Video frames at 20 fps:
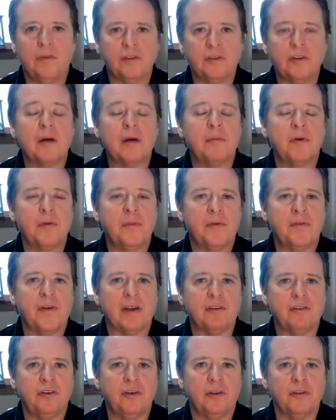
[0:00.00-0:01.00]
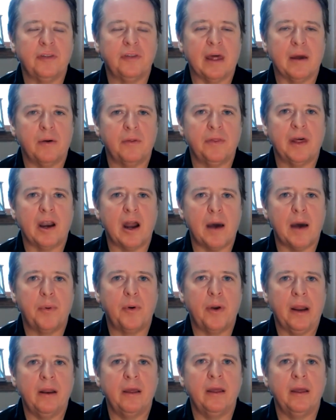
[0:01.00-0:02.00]
a number of professionals that
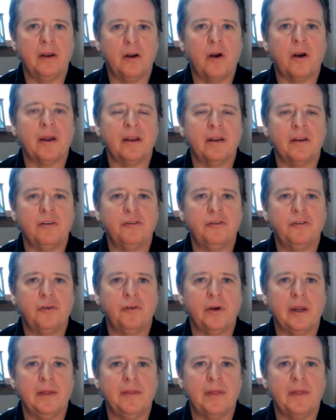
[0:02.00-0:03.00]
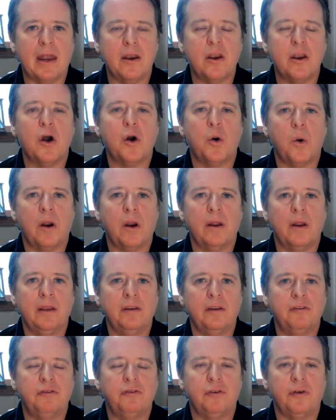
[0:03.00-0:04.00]
operate in our industry that know our
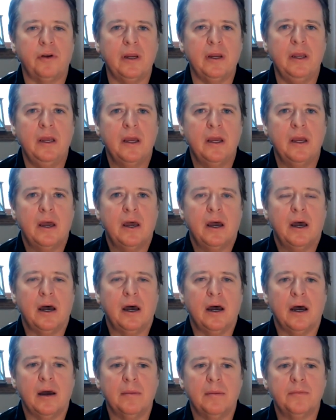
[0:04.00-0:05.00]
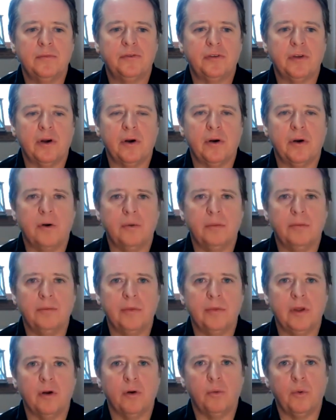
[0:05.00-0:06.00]
industry. So,
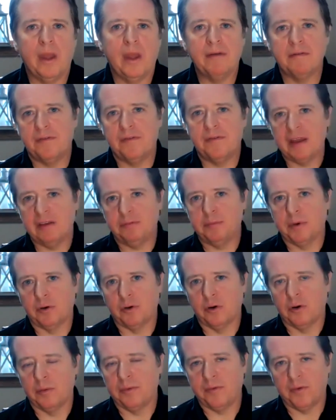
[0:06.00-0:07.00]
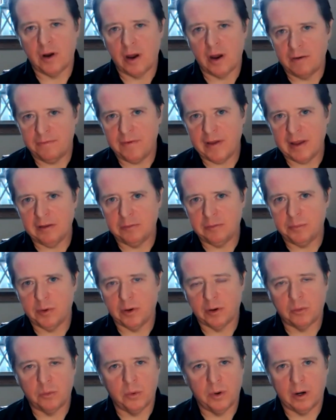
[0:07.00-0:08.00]
we have a Facebook group. If you're on
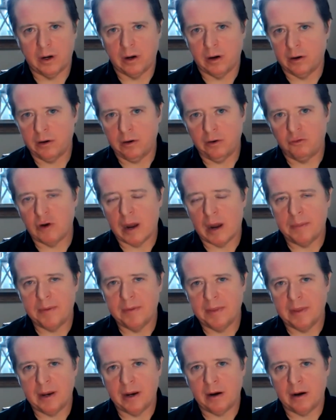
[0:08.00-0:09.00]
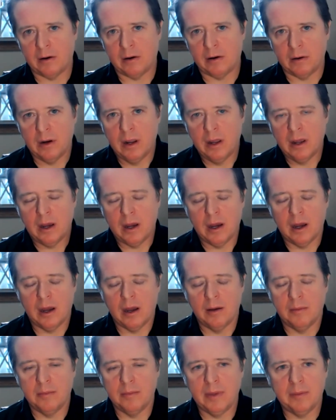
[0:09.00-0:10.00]
Facebook, where you drop in there,
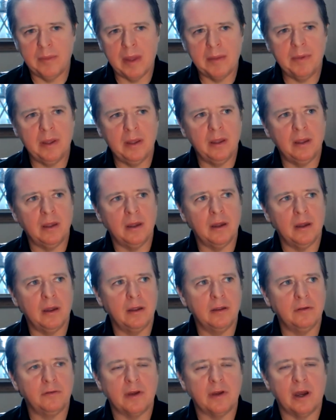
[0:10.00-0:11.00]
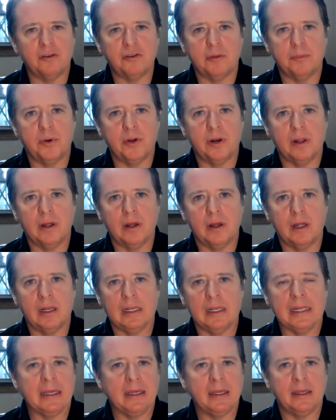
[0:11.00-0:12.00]
and maybe Sash can put a
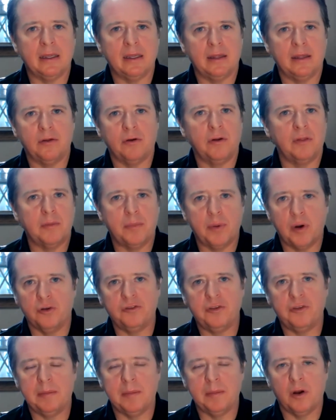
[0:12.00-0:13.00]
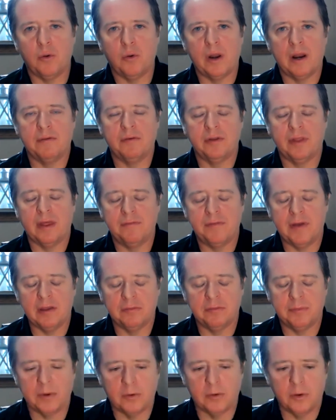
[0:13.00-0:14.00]
link either in the post email or whatever to that
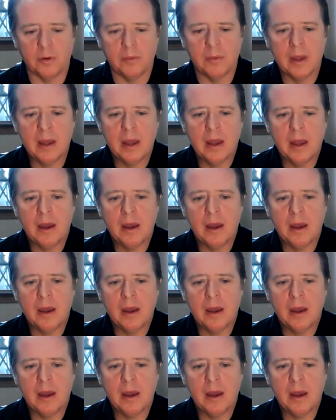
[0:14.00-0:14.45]
Facebook group,